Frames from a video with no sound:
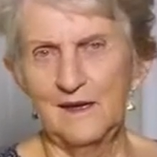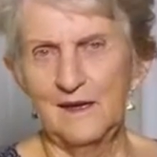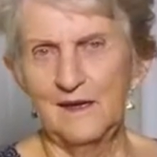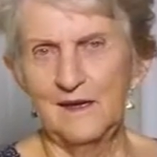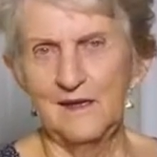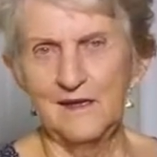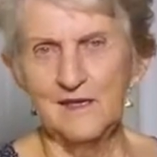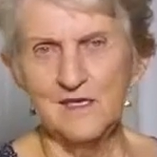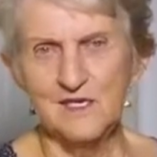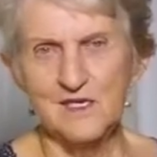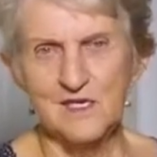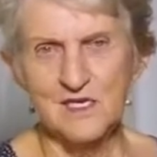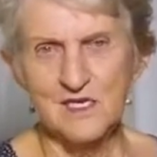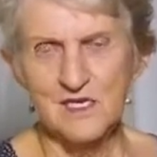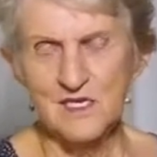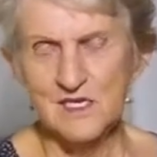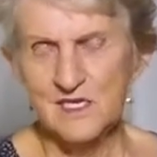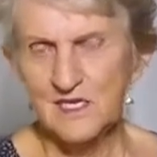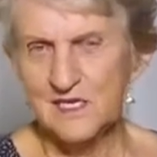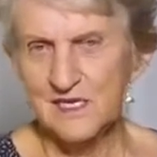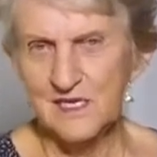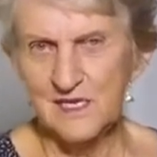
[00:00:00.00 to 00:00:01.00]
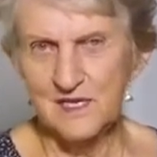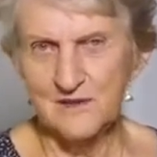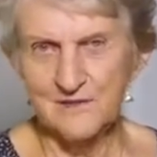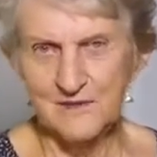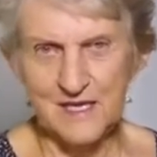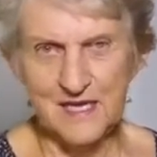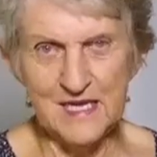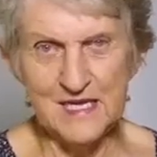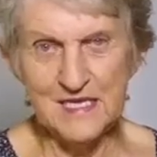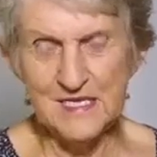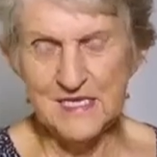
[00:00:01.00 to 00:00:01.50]
it's just
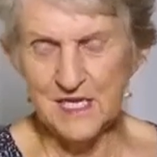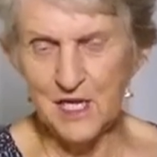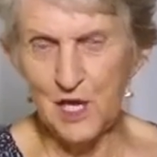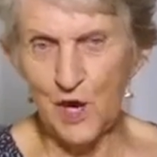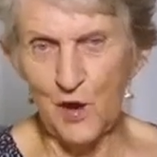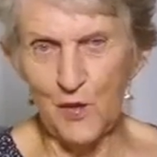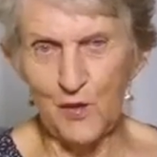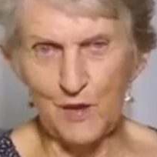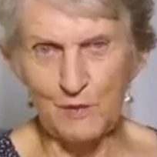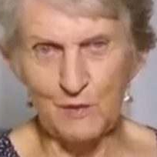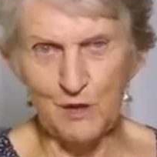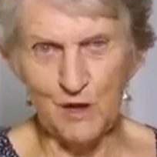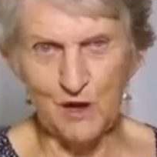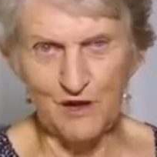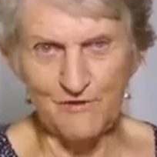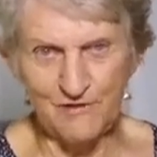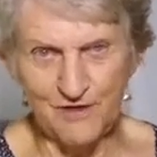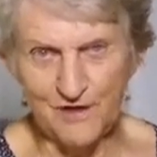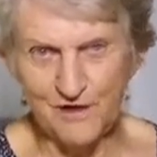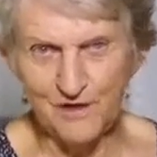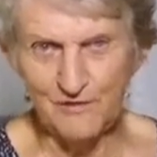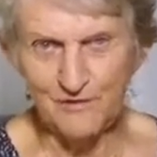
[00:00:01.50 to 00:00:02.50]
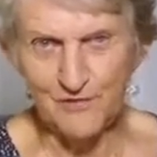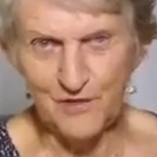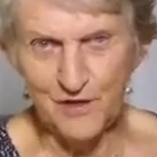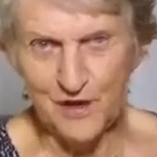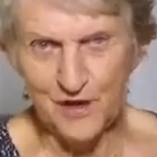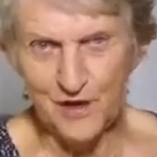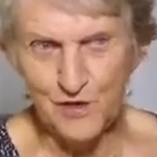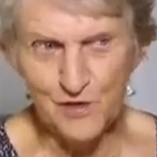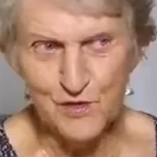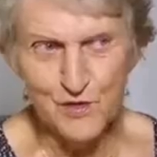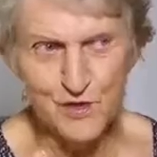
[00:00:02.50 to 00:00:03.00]
easy going. But I feel for
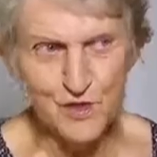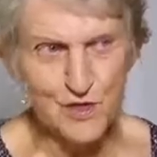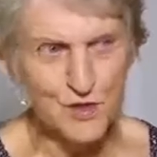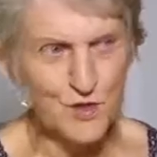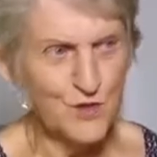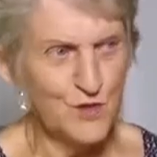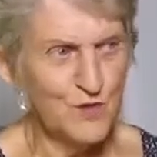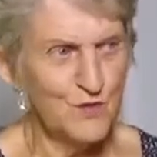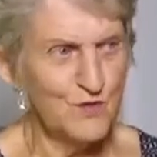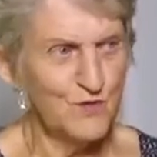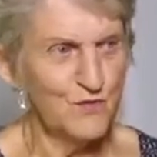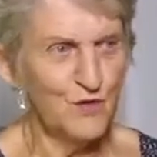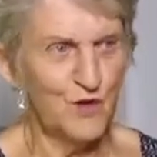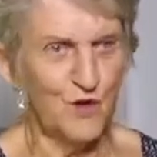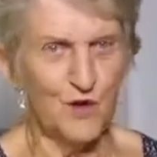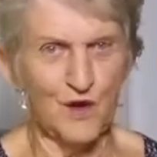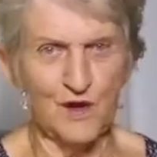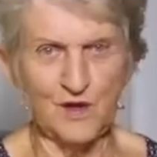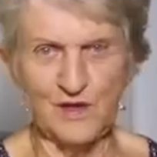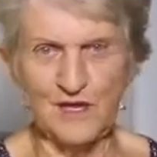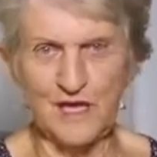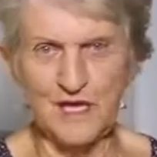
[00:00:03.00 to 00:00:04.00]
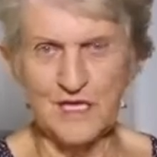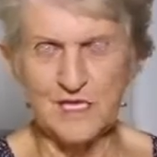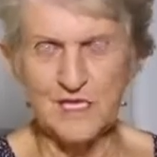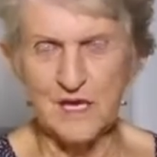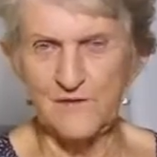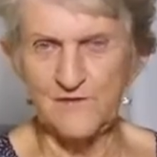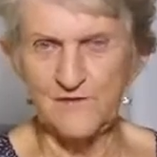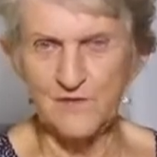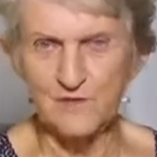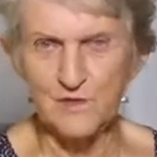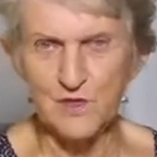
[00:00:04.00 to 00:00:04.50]
those who've got kids
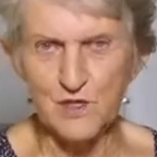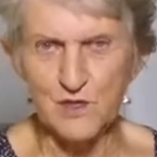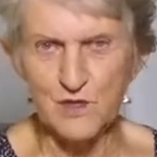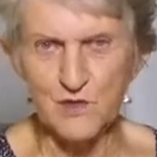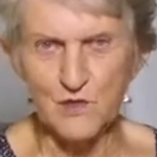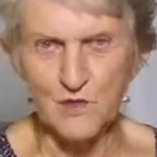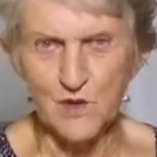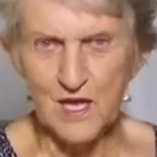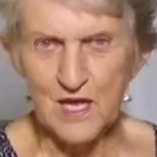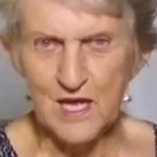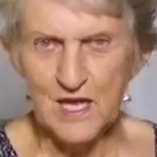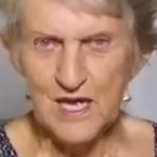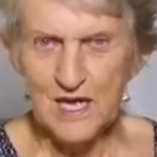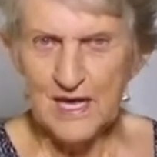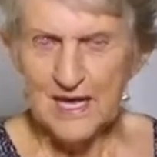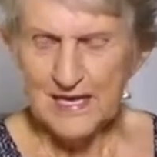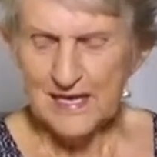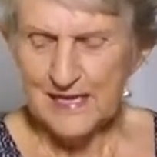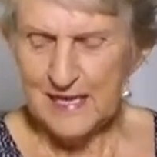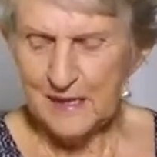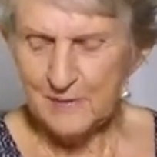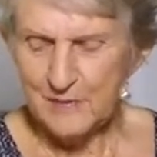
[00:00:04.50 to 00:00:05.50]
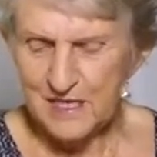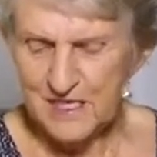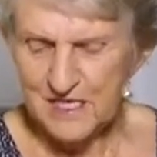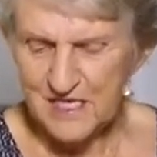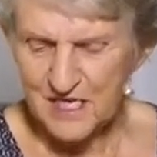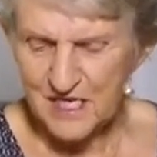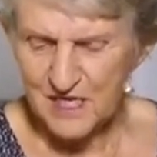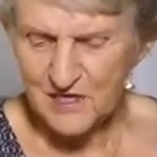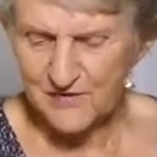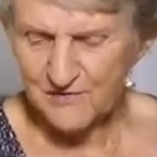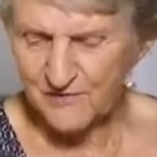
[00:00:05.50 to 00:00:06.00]
home from school, it can be
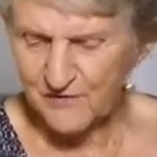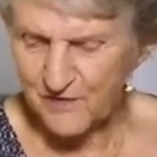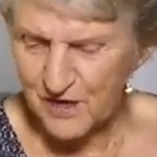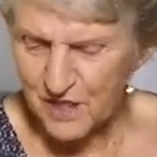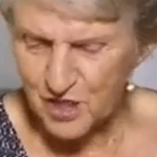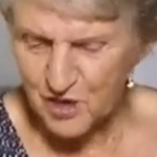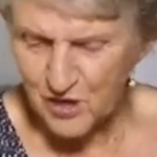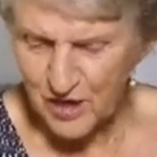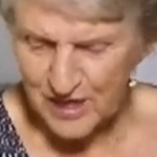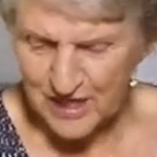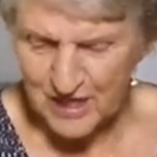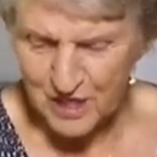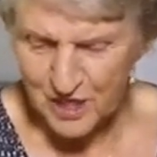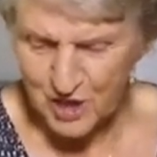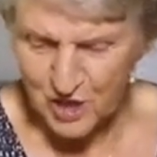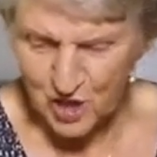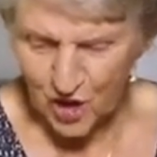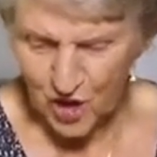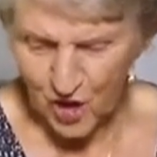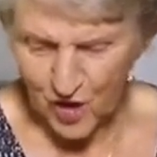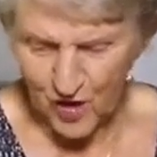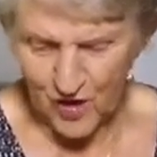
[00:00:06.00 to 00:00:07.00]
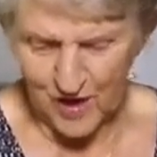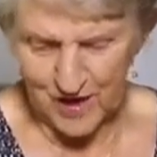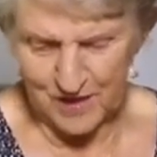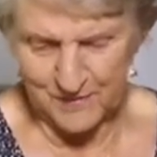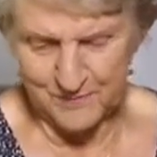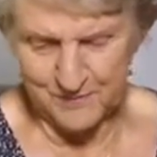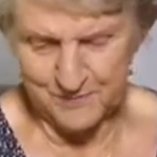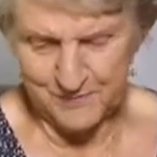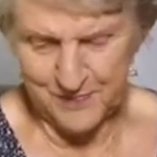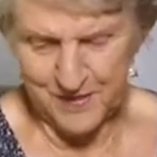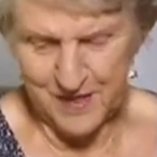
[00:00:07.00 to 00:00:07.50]
such a frustrating
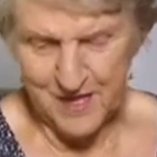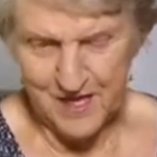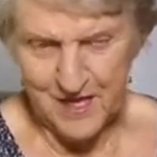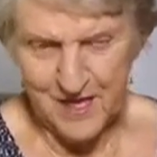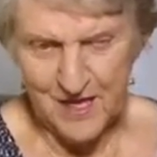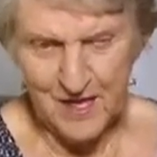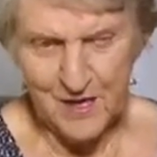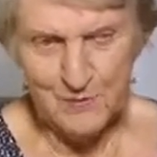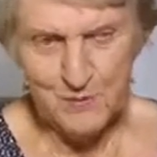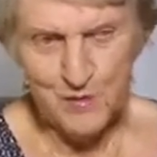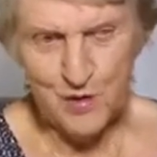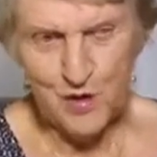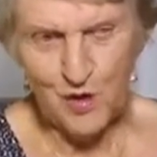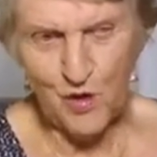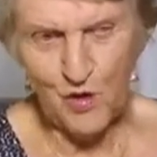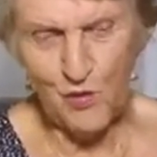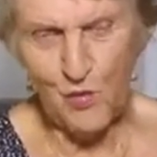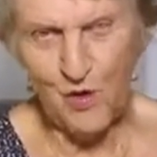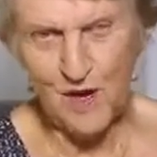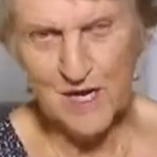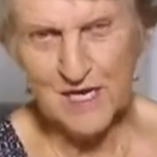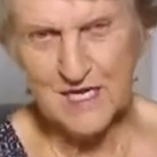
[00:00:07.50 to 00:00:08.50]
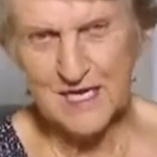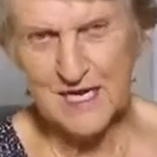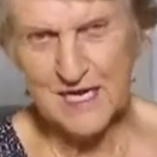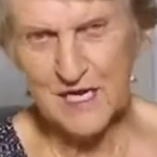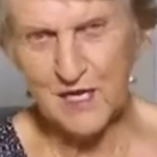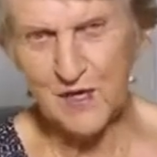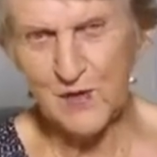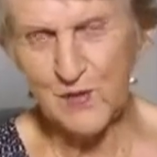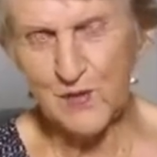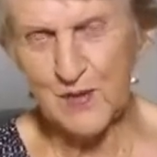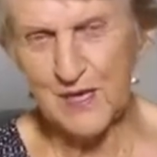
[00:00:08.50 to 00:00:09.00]
time. But I want to tell
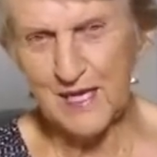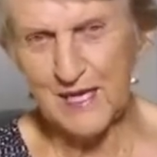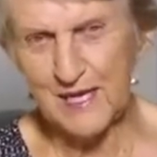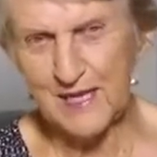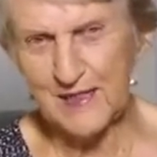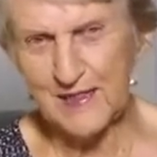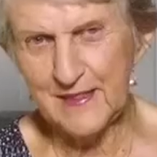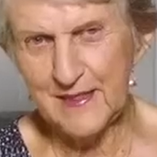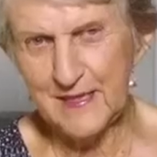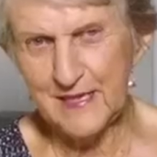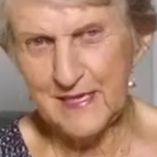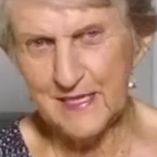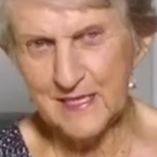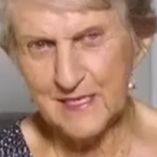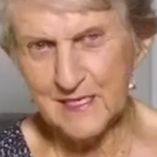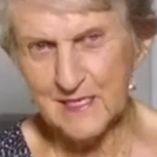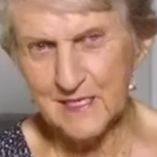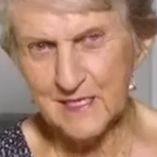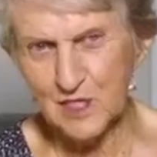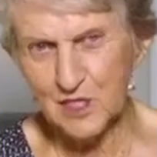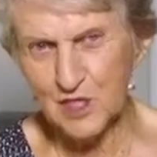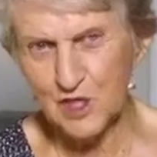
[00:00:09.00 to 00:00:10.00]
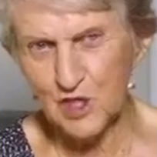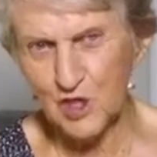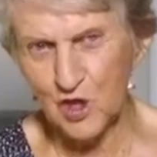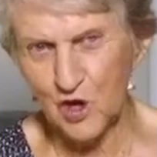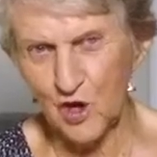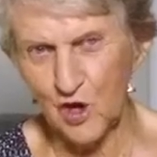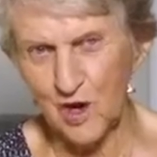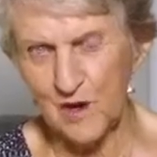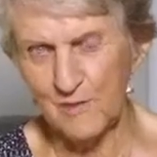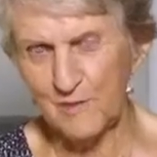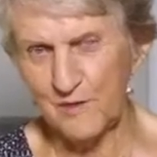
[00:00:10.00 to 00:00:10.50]
you, in this
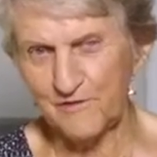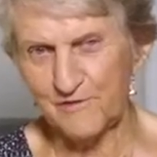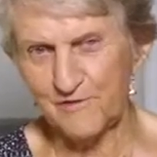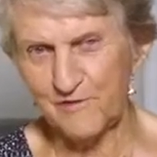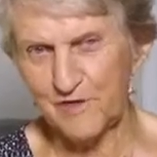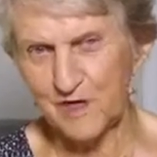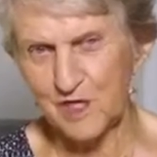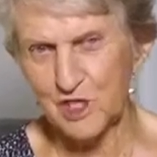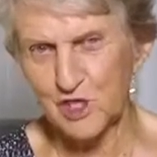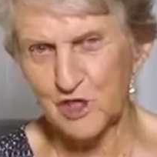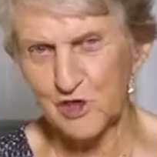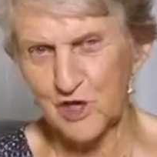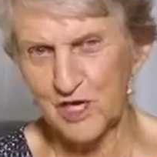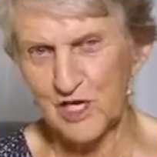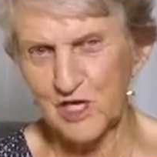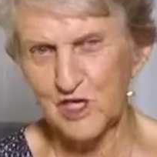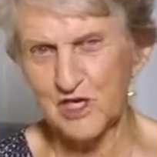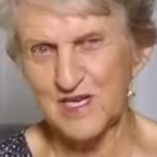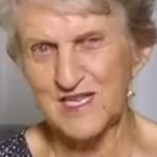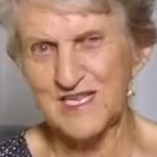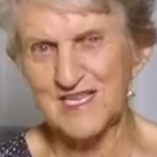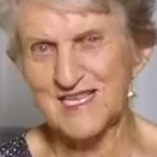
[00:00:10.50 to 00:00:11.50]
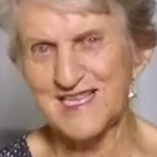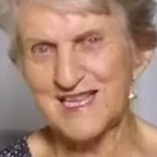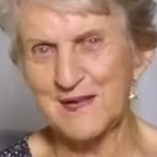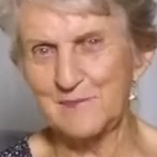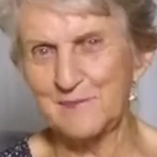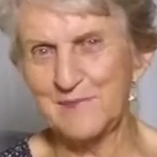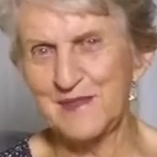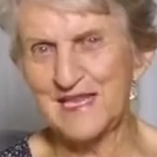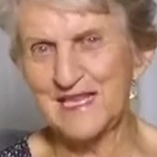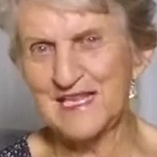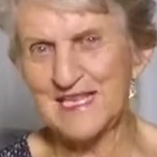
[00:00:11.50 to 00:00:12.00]
time of frustration,
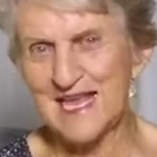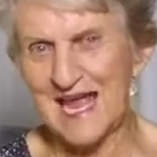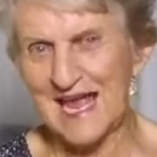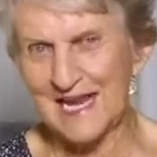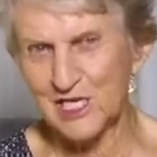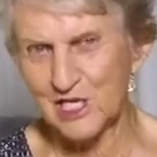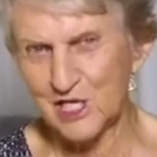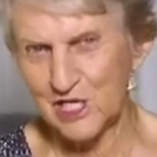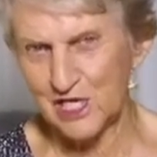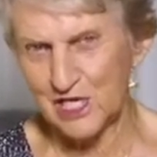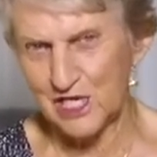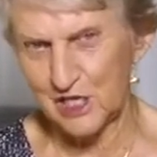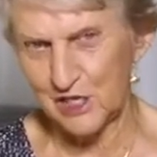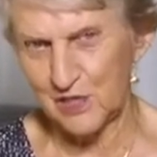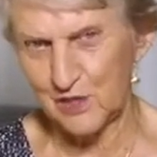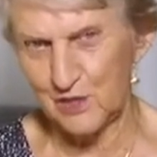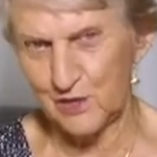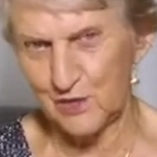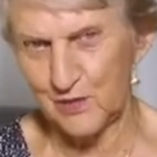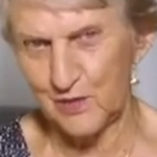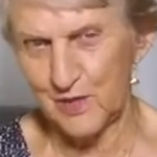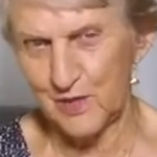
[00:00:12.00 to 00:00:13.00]
something's hatching in you.